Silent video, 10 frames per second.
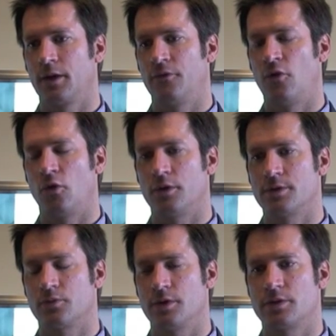
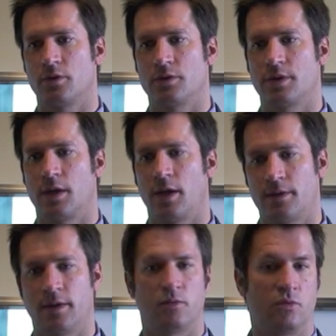focused research that I
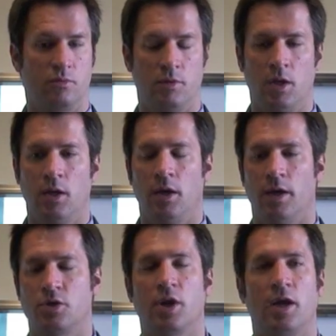think will
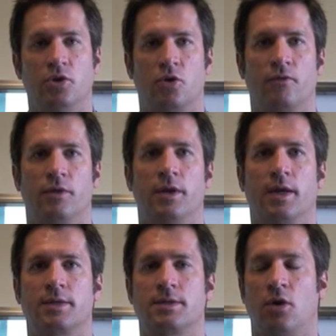change over the
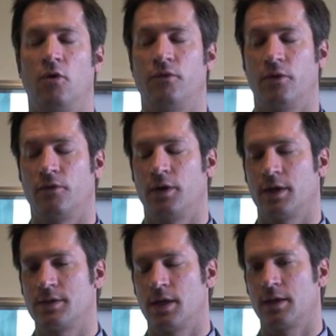next, hopefully over the
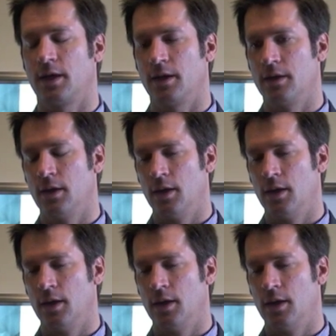next decade.